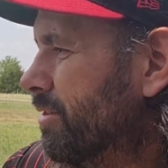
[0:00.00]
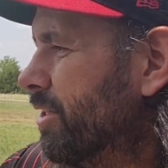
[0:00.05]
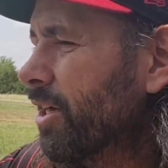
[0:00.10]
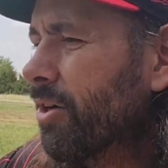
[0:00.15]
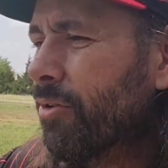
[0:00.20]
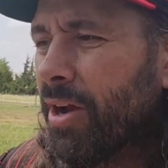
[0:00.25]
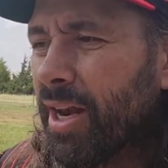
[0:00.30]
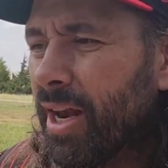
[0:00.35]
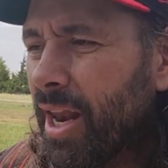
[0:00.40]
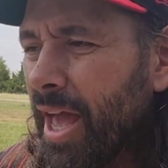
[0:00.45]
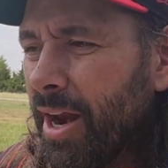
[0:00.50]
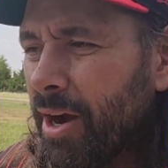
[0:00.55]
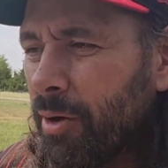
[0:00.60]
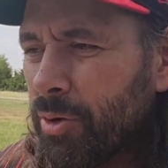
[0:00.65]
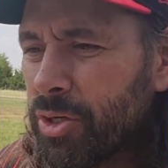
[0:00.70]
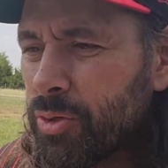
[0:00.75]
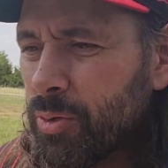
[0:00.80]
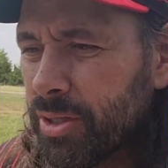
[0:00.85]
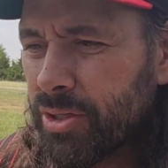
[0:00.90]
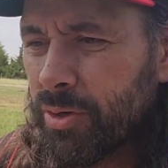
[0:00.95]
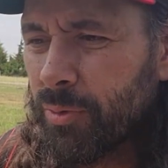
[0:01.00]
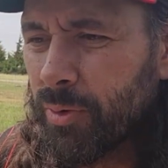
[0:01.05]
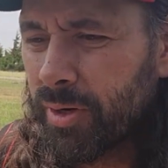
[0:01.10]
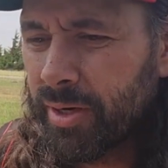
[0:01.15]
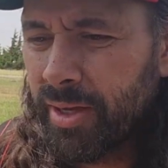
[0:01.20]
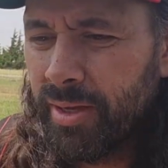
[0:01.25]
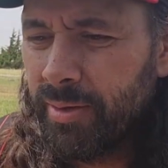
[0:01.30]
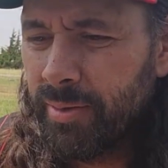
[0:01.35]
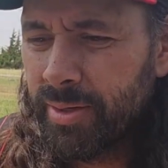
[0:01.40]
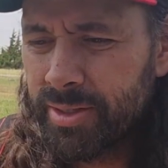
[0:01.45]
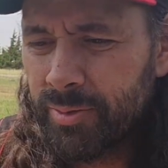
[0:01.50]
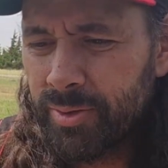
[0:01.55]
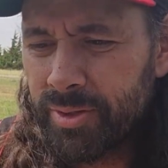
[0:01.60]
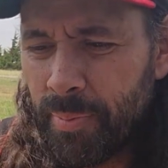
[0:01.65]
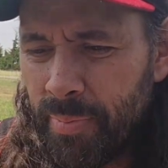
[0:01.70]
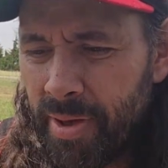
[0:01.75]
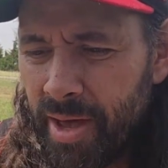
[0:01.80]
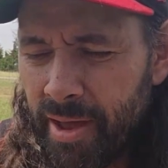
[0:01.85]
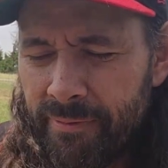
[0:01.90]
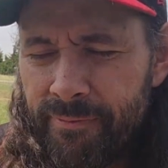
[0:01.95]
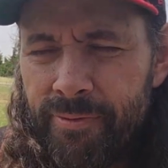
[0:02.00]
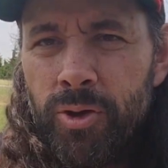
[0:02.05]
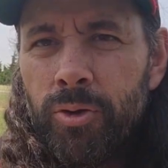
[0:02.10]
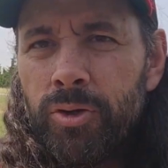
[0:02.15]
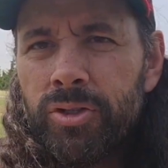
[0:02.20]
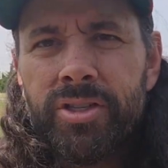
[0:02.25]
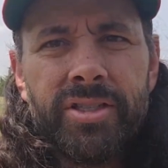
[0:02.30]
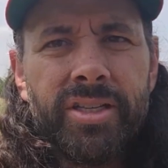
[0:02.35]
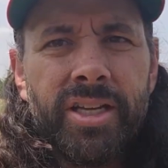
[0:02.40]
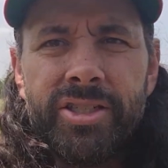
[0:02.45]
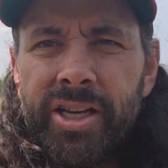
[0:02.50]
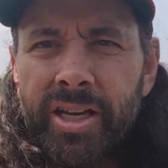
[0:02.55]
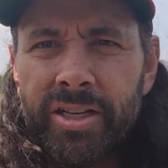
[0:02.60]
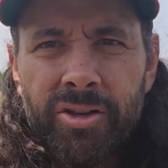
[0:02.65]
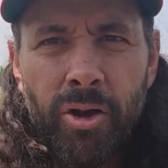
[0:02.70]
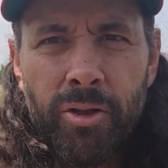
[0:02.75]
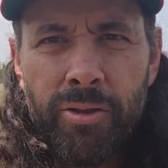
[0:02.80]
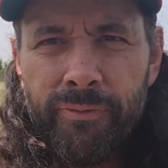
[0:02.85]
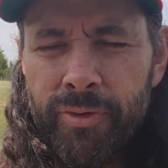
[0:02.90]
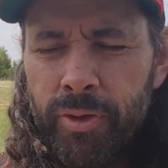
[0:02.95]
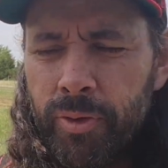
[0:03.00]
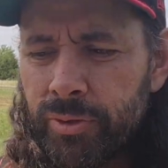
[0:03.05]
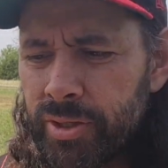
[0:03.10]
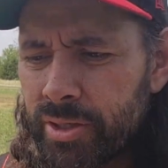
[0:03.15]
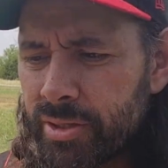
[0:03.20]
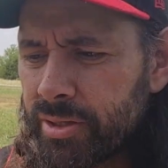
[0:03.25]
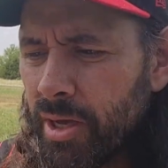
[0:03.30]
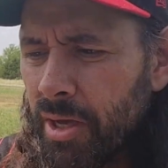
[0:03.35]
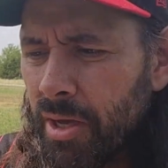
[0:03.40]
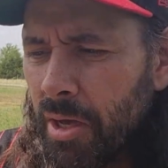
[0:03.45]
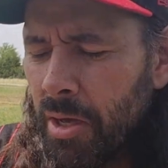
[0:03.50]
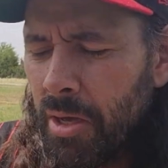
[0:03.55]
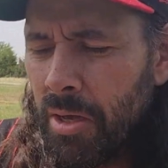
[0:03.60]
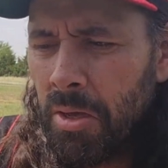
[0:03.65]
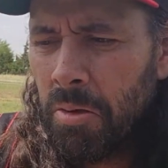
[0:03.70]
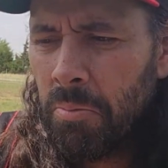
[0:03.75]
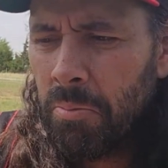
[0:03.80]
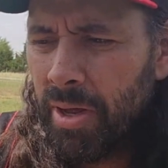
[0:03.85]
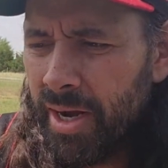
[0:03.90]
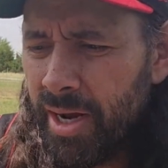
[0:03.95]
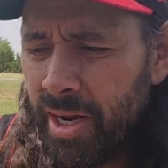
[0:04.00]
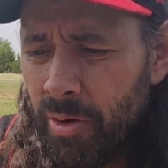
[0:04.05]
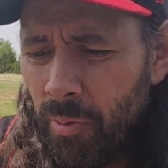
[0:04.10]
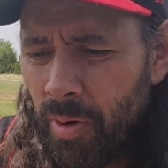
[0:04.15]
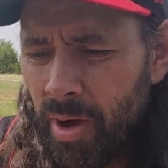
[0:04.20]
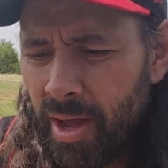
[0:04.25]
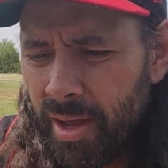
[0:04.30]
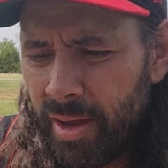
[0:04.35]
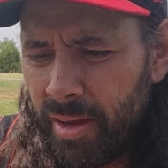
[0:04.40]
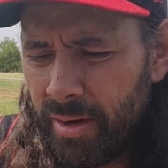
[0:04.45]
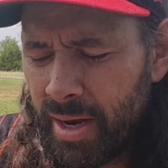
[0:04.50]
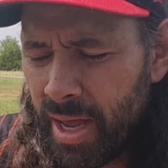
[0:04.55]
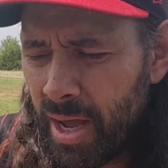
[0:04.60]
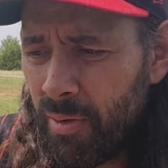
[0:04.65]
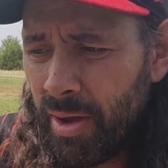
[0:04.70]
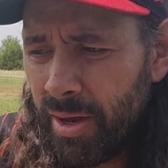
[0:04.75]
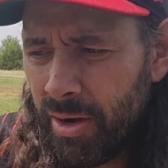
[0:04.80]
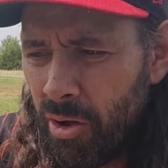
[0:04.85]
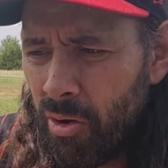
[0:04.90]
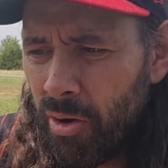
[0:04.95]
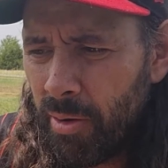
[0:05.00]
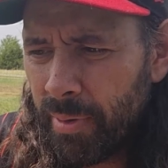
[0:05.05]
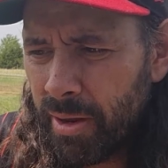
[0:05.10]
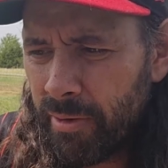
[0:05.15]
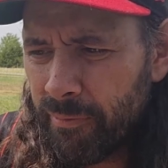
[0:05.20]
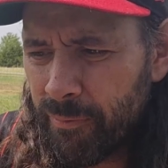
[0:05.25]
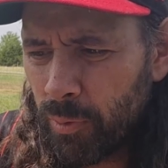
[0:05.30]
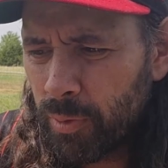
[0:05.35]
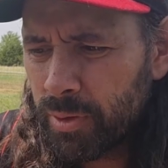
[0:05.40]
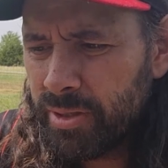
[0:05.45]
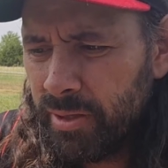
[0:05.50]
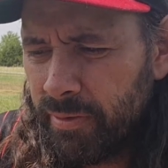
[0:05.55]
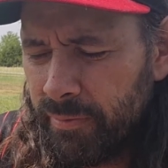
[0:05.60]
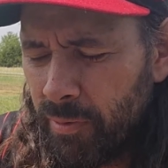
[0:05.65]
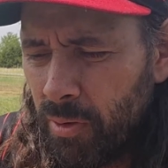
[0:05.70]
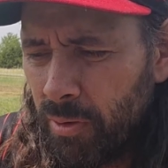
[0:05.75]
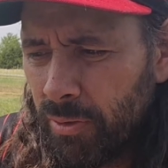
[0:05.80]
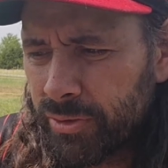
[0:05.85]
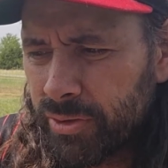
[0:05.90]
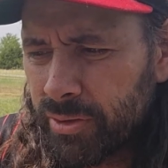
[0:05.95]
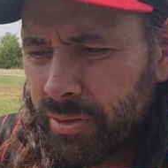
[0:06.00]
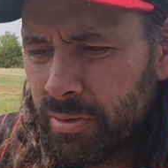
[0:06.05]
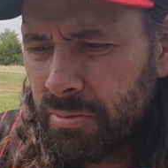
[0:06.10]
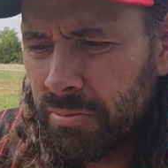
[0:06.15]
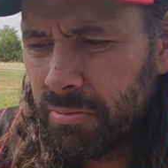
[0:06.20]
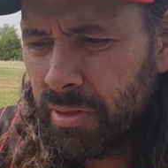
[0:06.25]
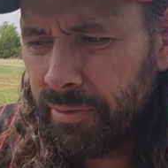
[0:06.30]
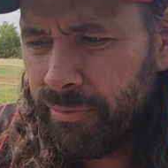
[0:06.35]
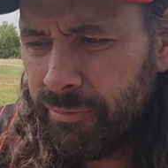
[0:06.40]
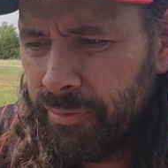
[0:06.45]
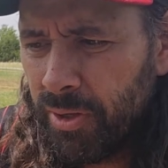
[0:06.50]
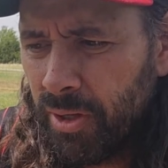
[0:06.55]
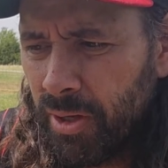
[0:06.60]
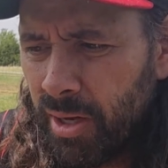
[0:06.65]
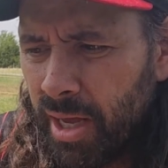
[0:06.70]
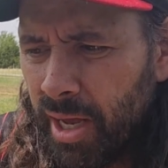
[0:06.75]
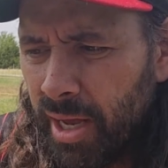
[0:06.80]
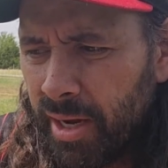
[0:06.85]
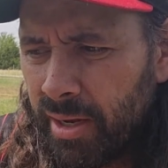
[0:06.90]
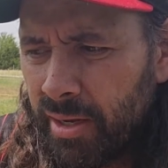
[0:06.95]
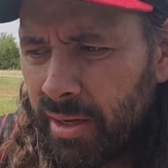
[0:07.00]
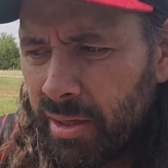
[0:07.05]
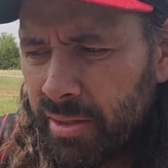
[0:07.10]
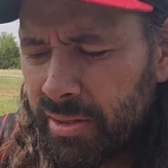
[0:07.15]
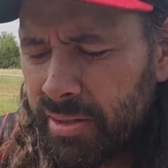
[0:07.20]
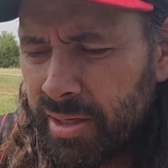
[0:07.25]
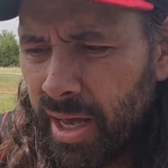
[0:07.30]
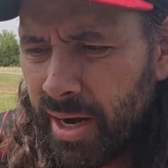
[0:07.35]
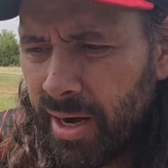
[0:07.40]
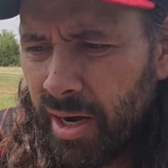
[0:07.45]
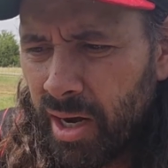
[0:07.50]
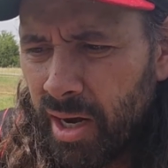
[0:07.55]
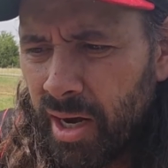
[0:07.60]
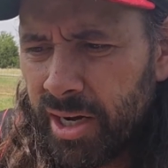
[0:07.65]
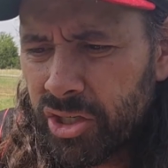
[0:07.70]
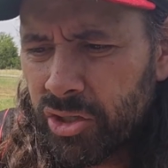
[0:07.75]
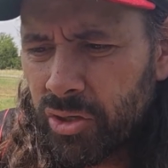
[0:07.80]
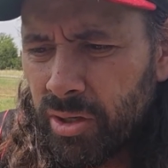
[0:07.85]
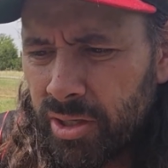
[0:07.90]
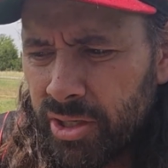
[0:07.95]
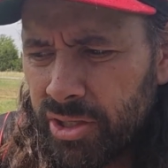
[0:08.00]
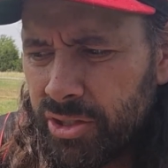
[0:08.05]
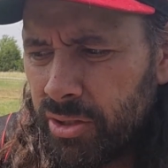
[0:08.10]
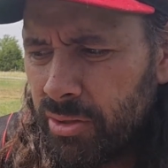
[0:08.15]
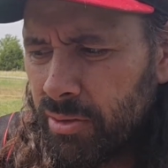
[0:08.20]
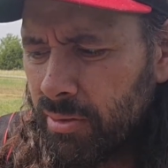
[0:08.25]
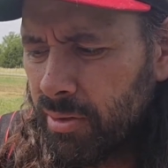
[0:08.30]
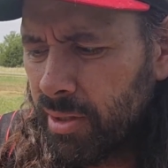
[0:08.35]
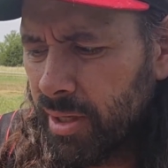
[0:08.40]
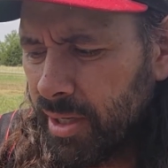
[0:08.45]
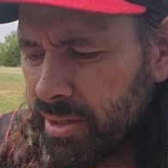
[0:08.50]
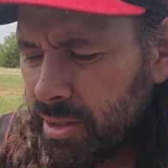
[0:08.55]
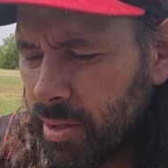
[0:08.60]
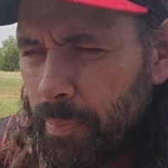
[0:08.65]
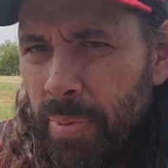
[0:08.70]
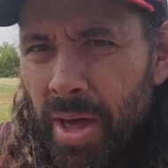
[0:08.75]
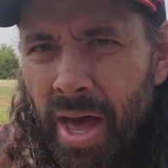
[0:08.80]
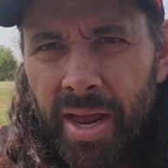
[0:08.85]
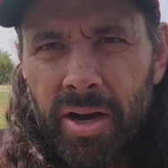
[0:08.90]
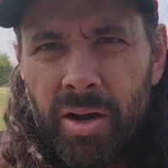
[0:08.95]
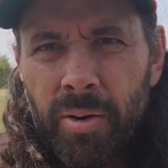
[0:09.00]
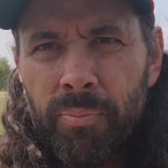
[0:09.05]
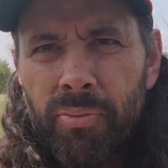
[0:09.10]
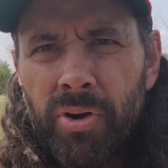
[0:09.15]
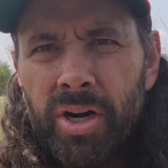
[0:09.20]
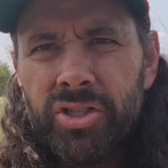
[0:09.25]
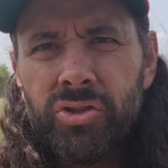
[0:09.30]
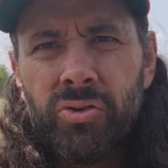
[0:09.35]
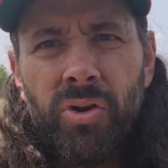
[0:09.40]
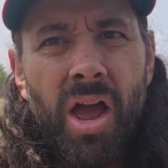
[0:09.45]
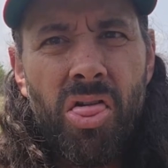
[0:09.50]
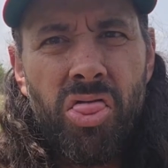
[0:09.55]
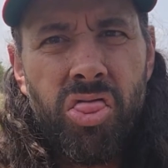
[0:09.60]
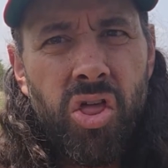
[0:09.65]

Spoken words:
cigarette lighter, which wasn't working because it was a bad fuse, because I checked all the fuses. But anyway, now I know I'm getting 14 volts. I feel like it's not an electrical issue. It's a bad compressor, I